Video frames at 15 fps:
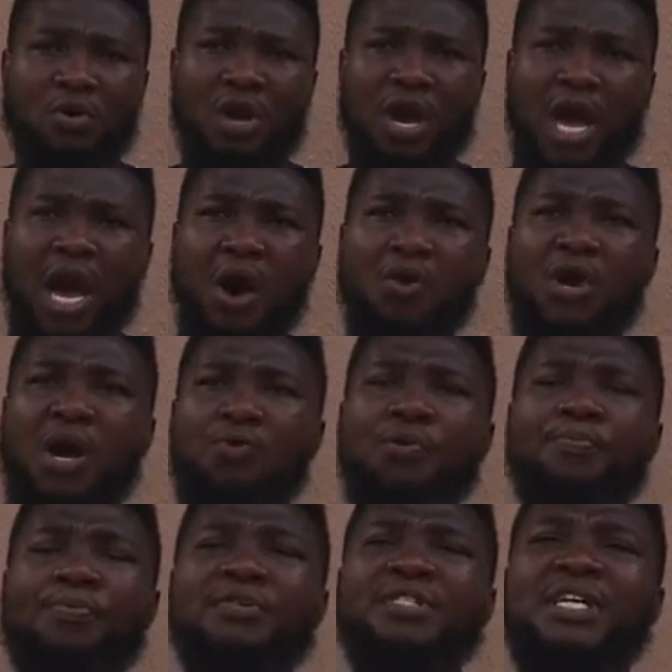How can we
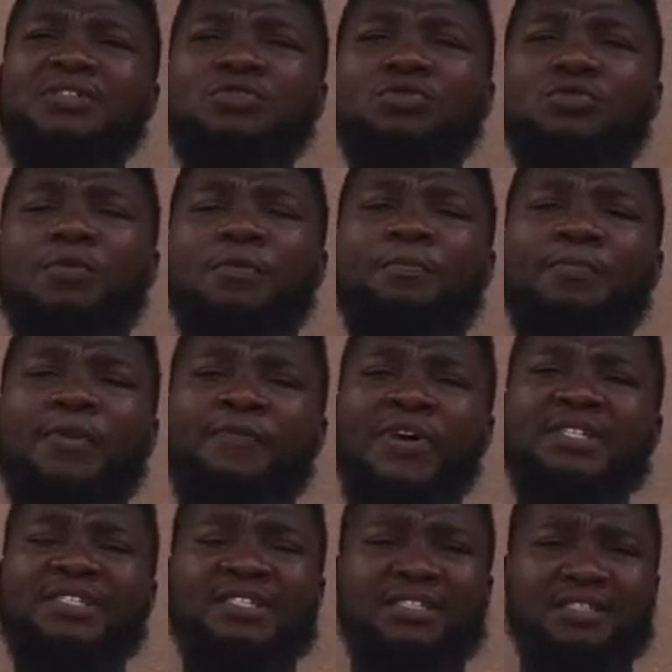
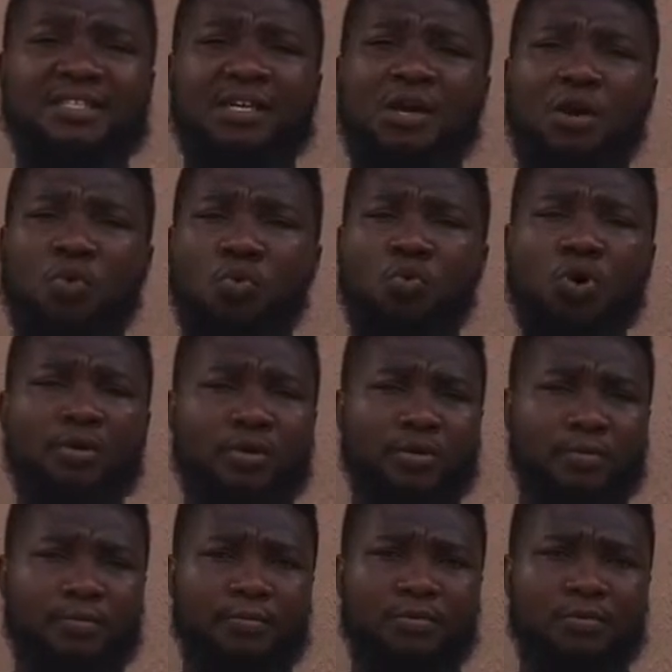prevent it? One,
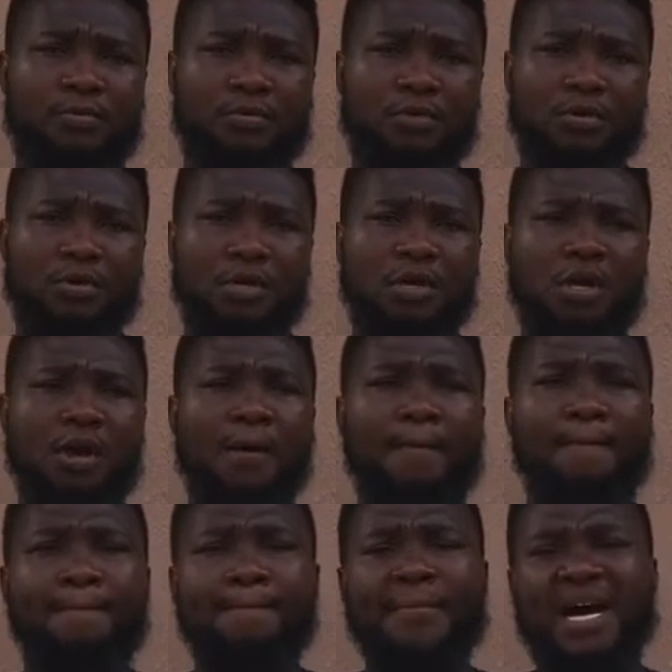
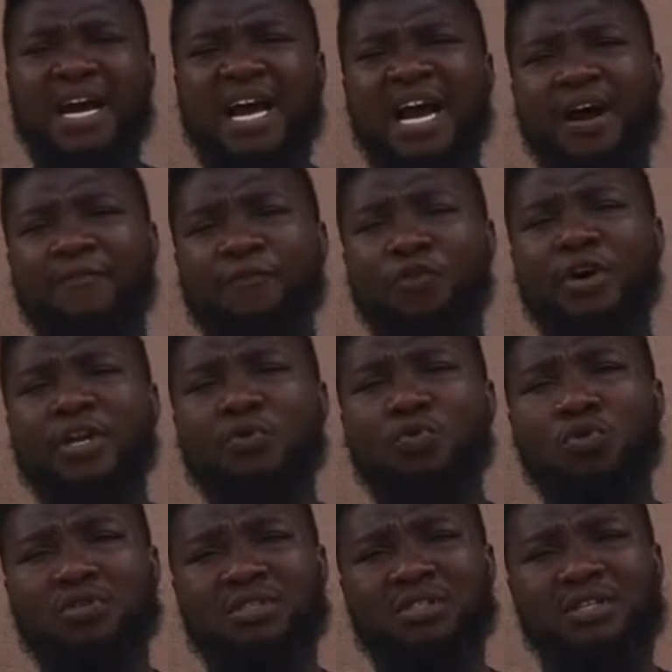by avoiding
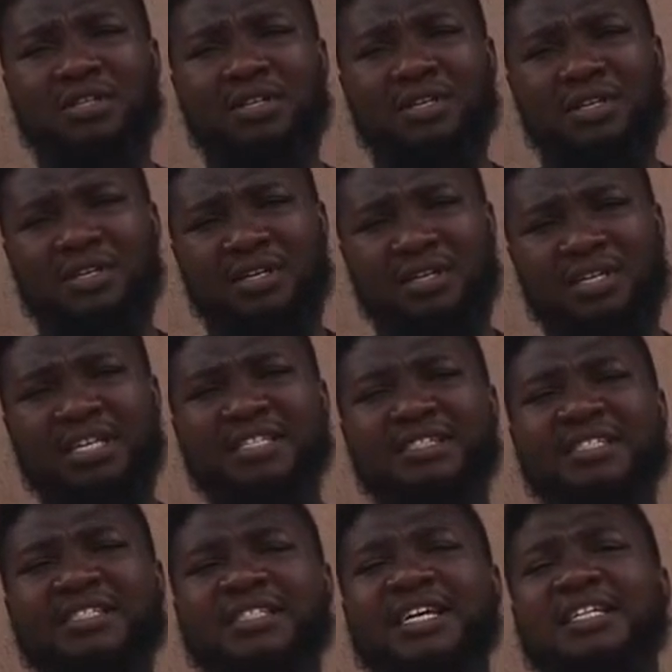what?
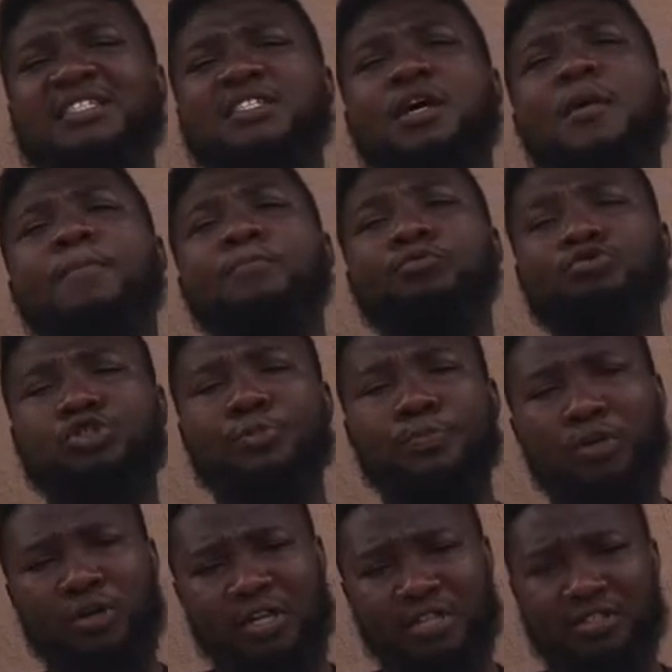Incessant bush
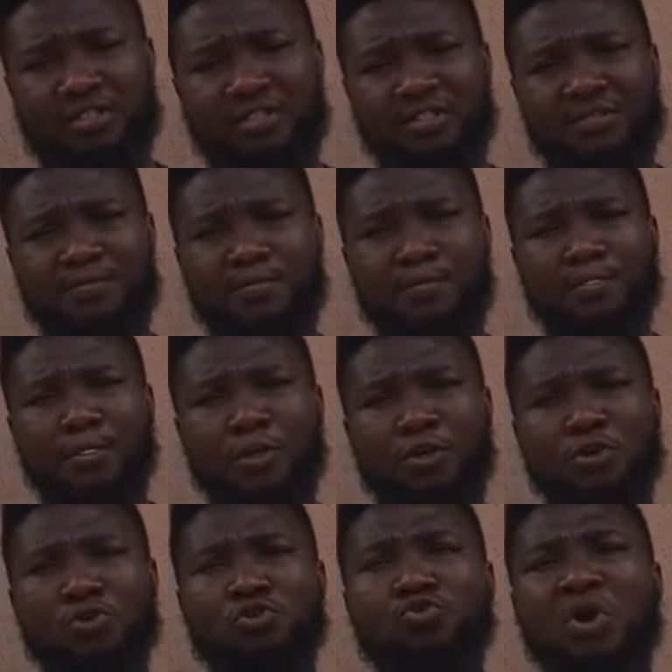burnings.
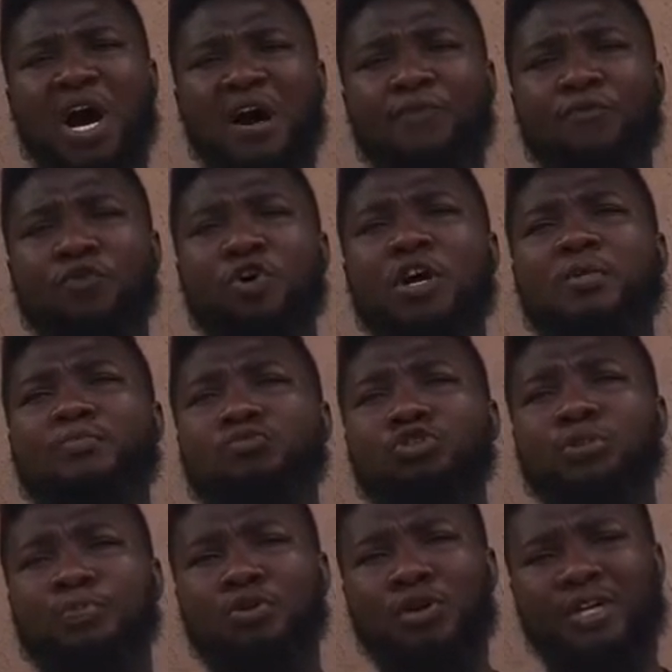You avoid bush
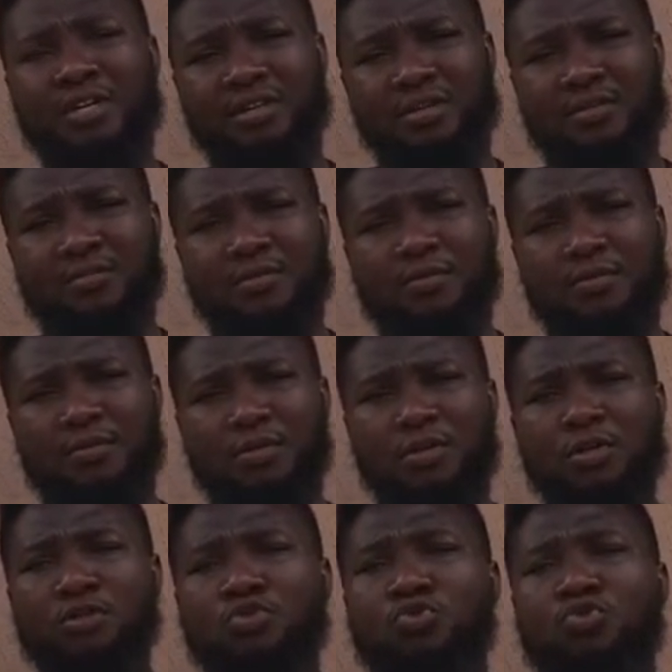burning.
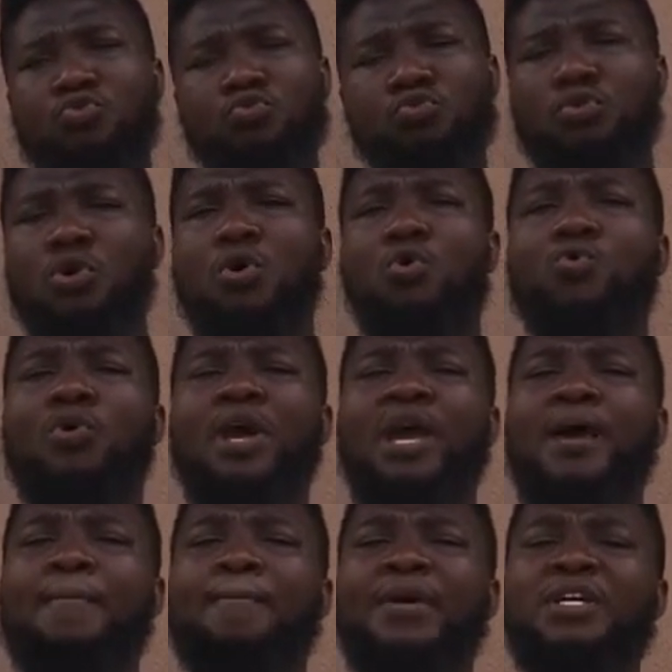Two, we
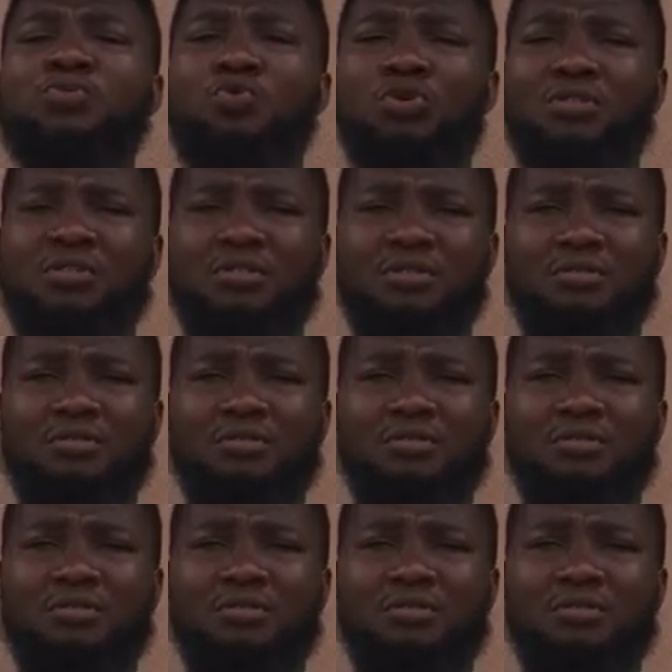embrace what?